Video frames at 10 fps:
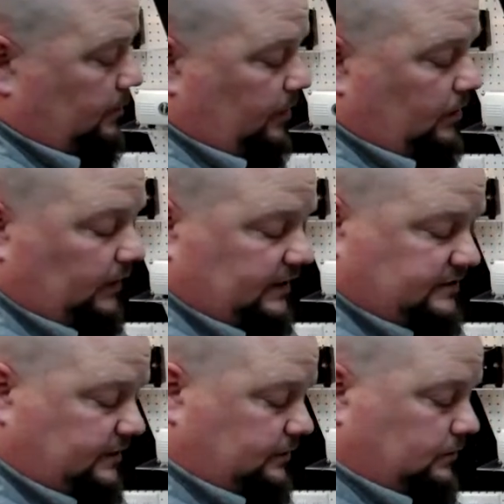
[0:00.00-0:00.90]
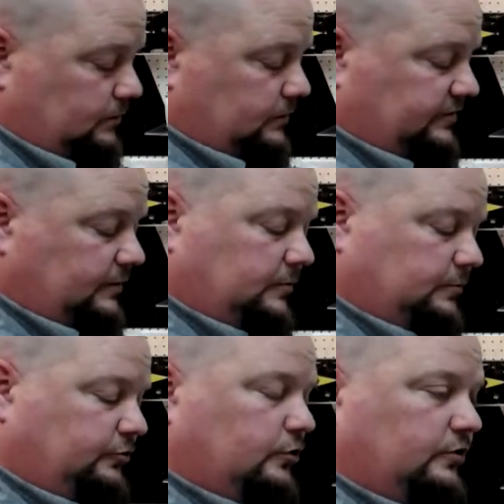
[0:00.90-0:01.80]
But like I said, the
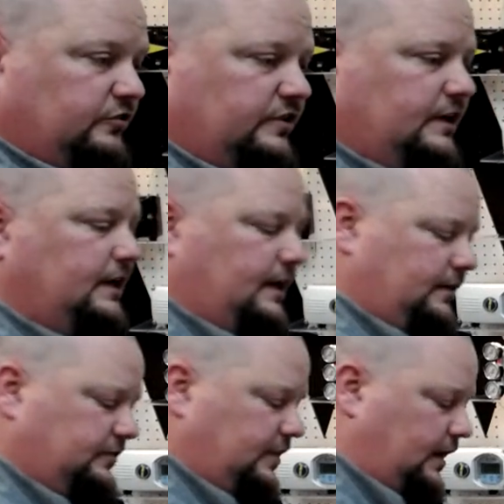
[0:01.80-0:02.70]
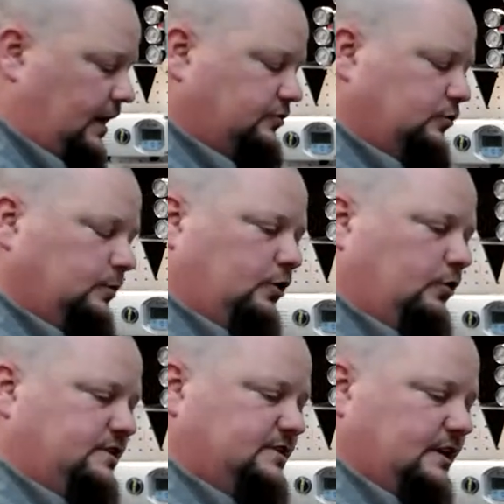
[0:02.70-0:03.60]
symptoms you're going to see is that as you
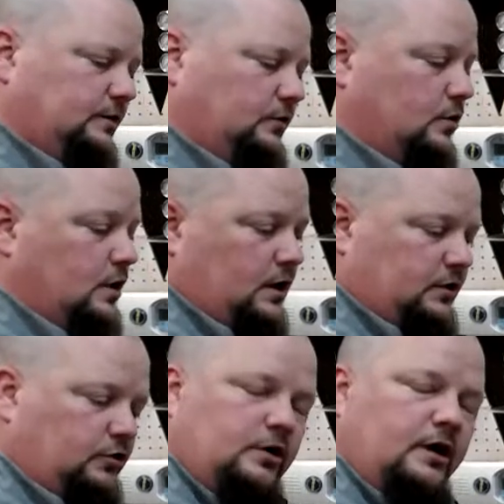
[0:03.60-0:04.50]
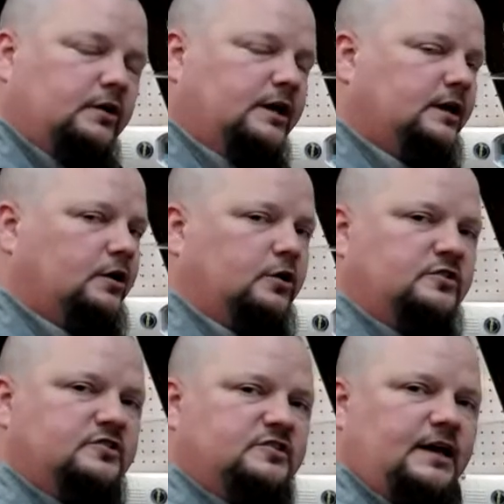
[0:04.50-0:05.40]
increase signal, you're not going to get a
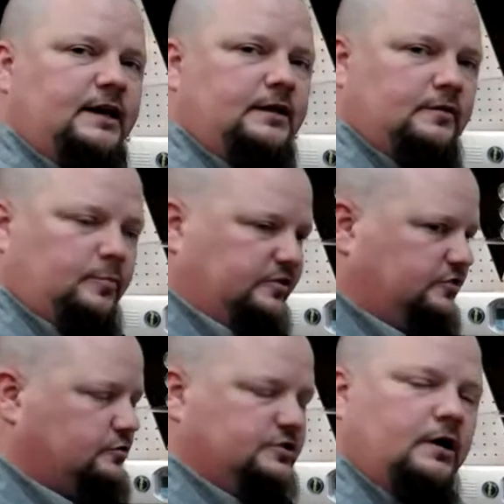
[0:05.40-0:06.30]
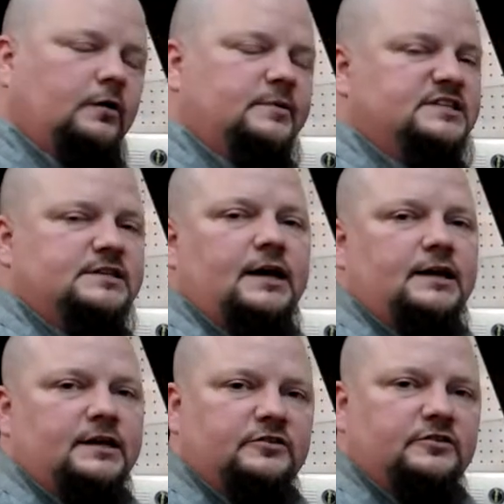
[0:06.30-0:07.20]
good steady, the positioner's not going to be
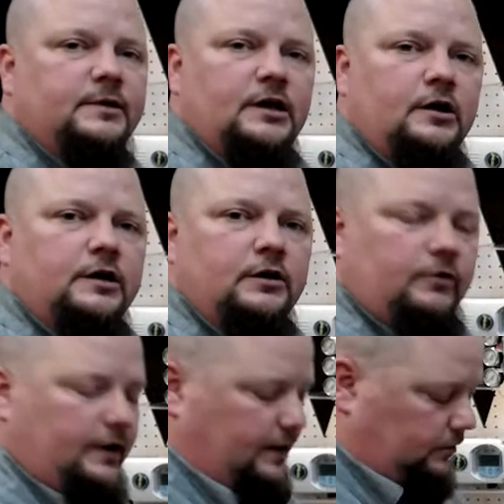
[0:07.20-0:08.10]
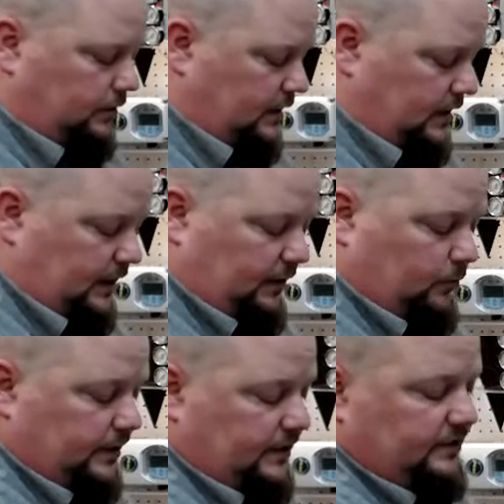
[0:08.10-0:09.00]
steady. It's going to be hunting around. And
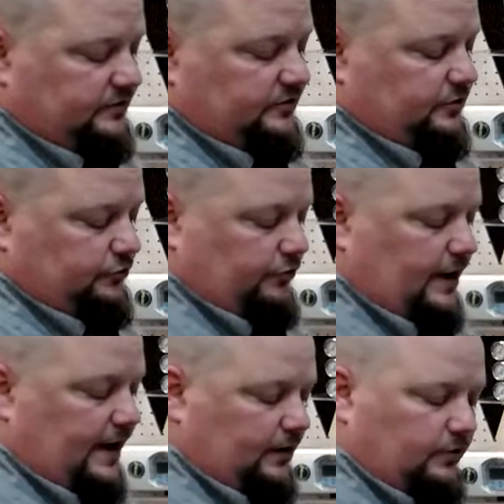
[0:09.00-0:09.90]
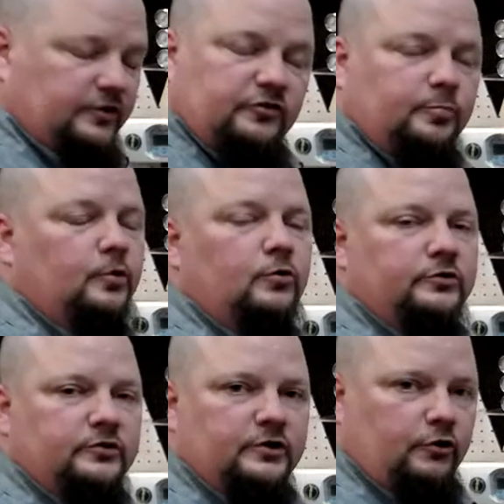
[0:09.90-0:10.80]
what it is the drag on this
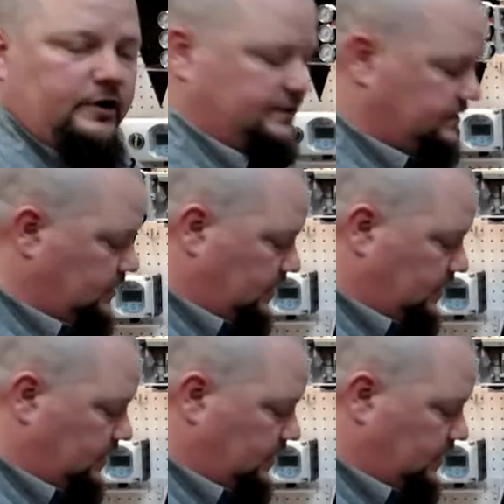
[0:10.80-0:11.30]
spool is increased.